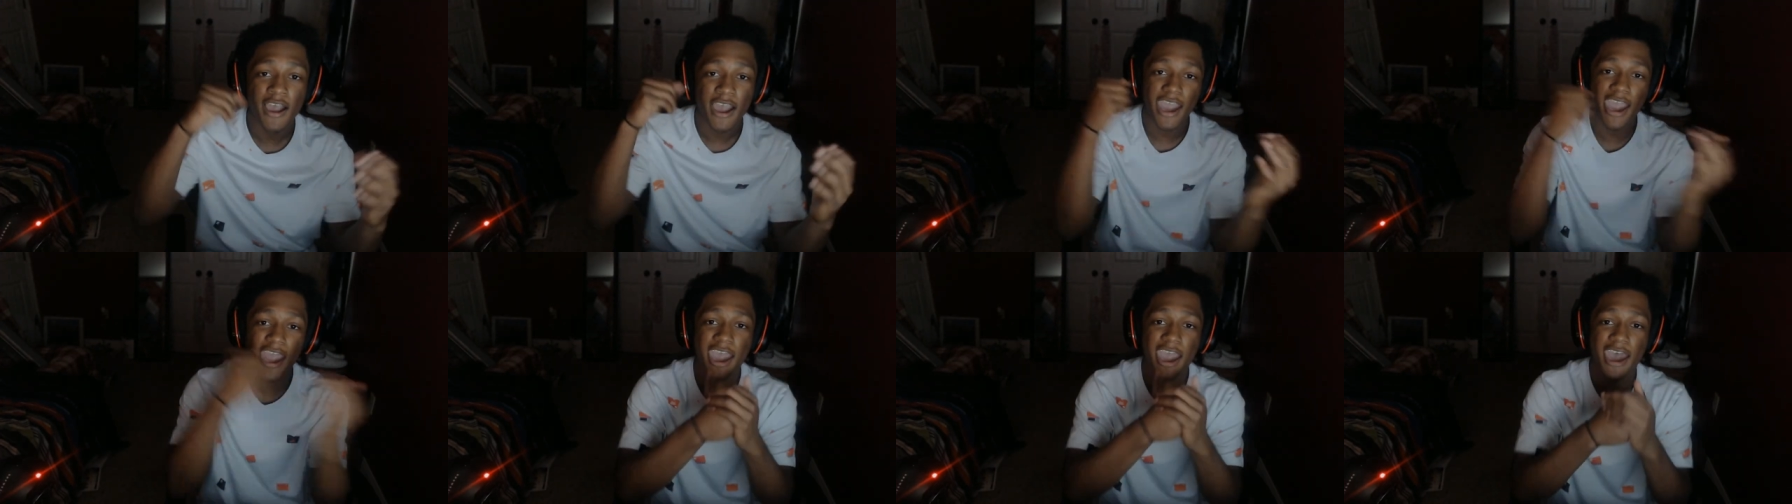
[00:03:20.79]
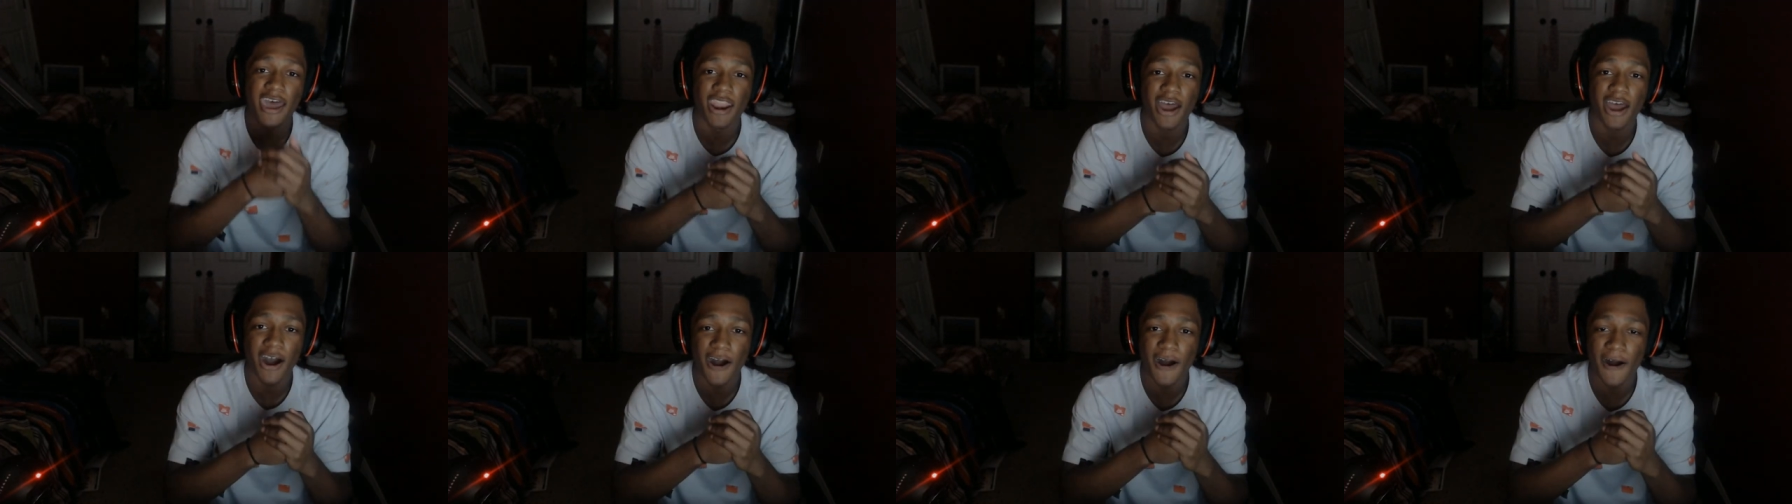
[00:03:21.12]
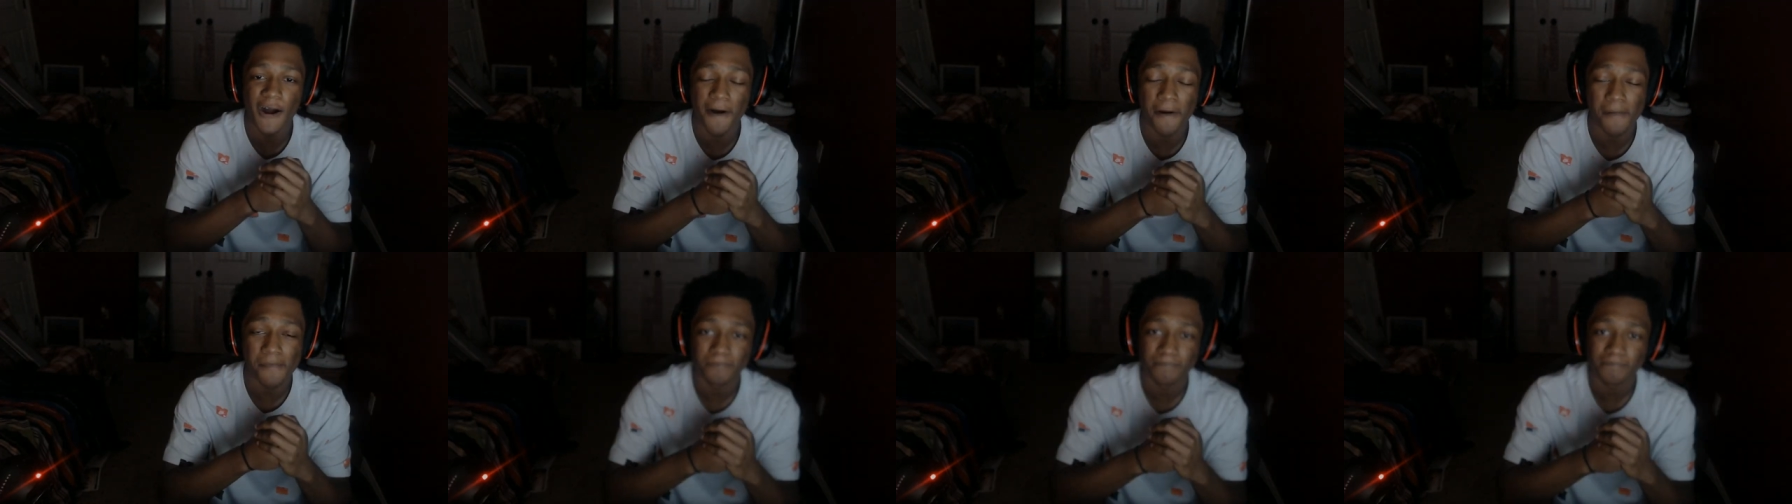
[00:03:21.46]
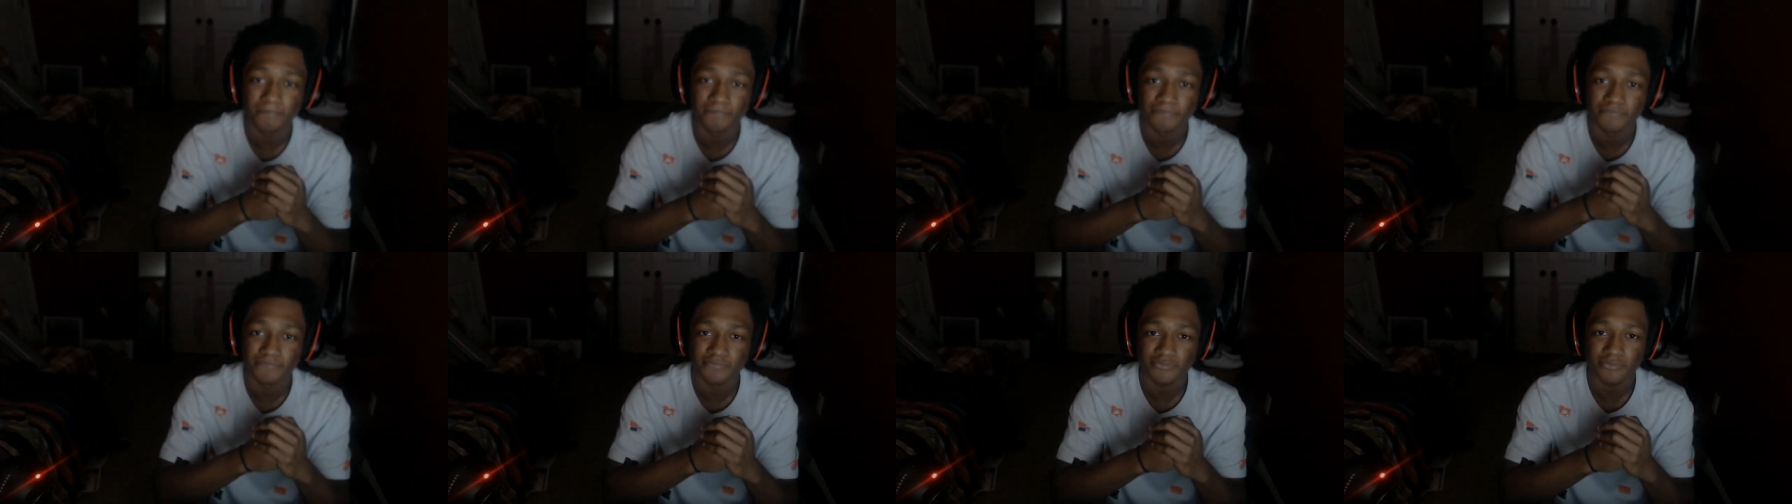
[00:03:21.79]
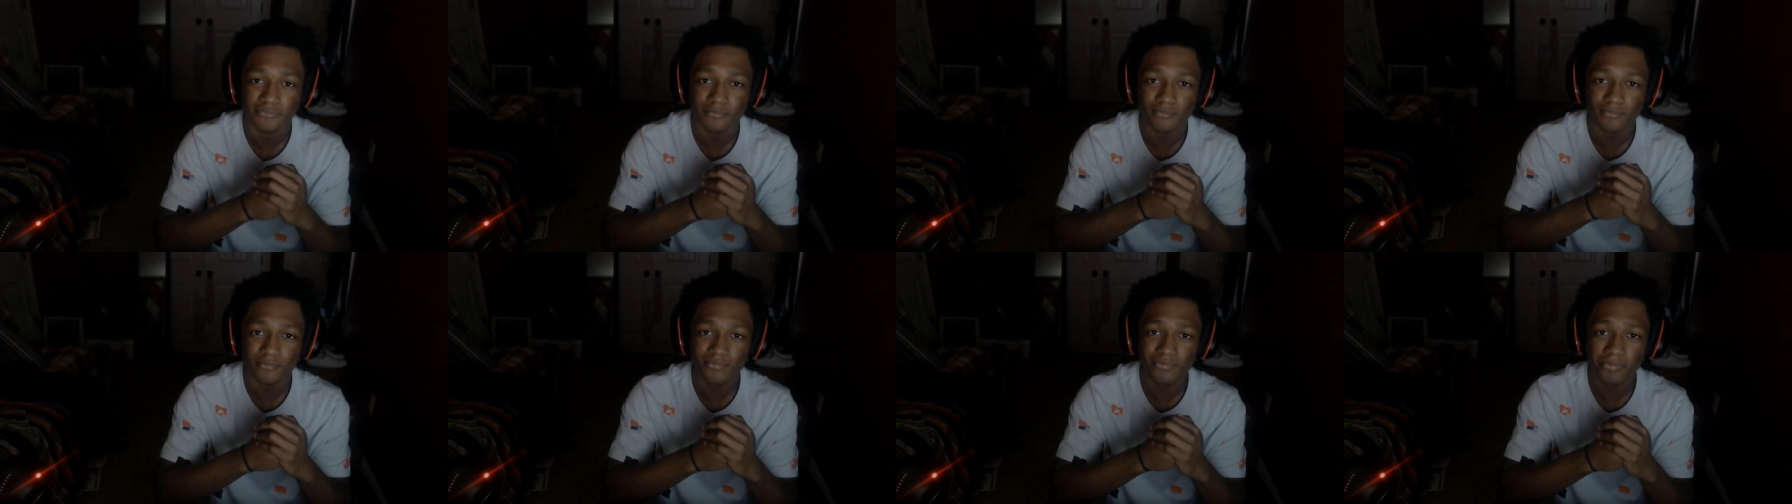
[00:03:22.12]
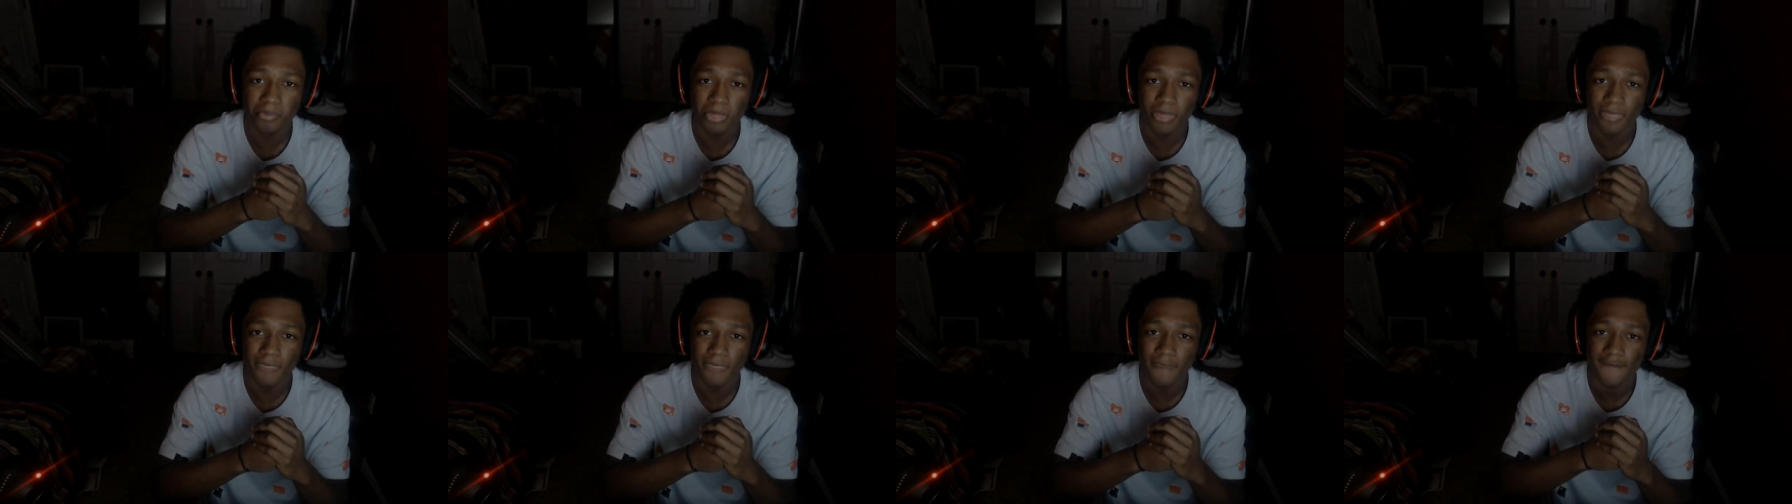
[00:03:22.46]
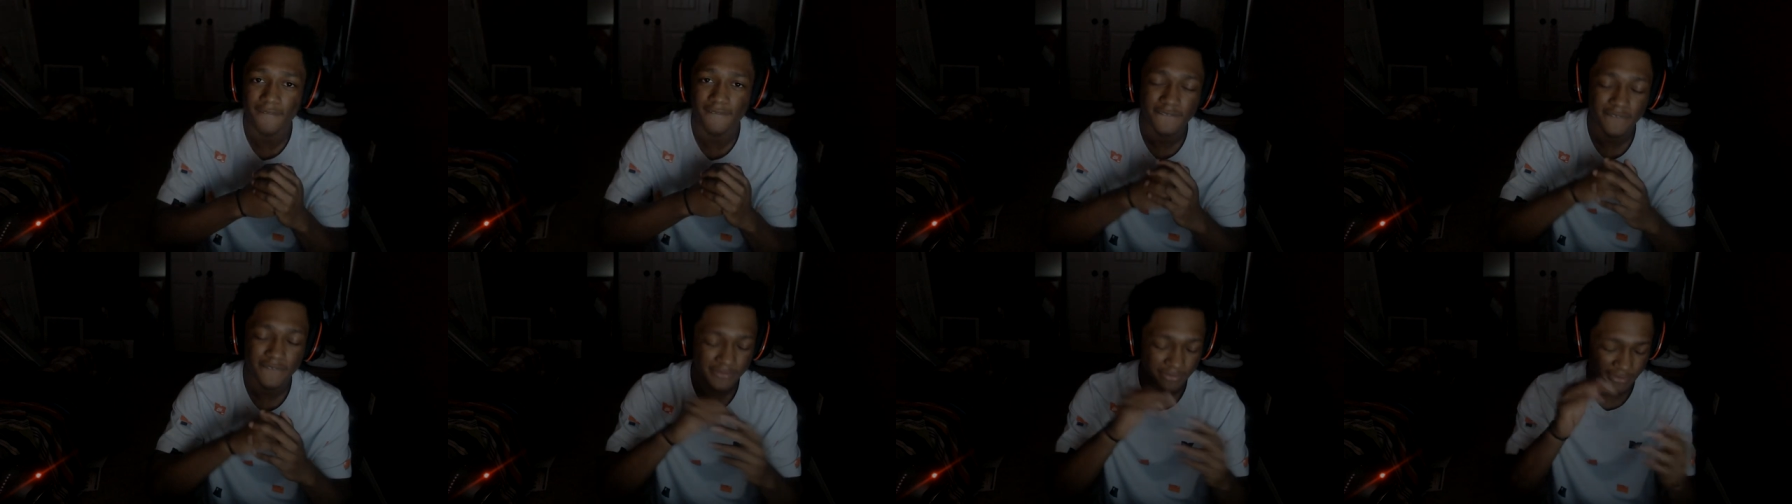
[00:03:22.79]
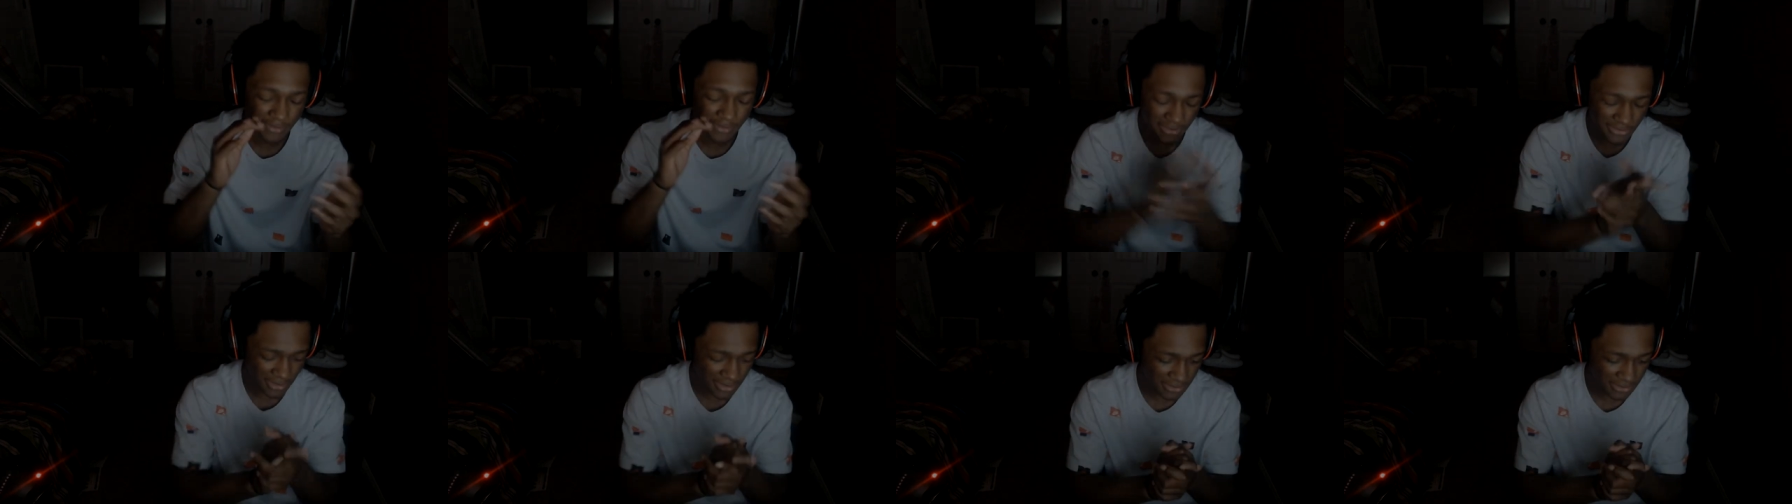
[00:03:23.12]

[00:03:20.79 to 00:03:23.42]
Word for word: And um. Let's